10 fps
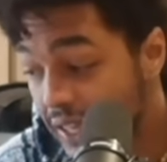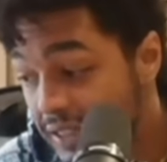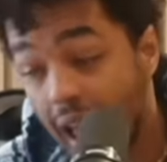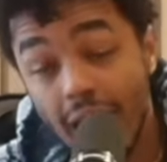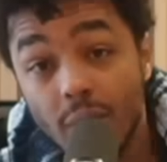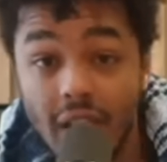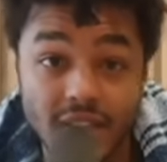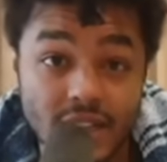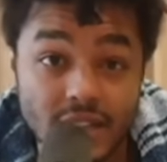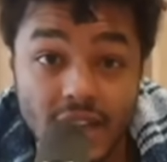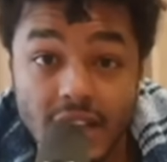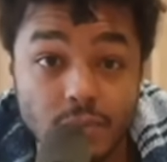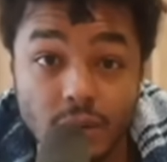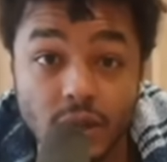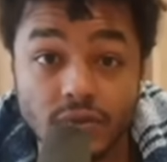exactly what I teach. And it's
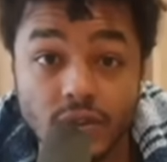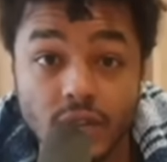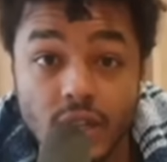beautiful.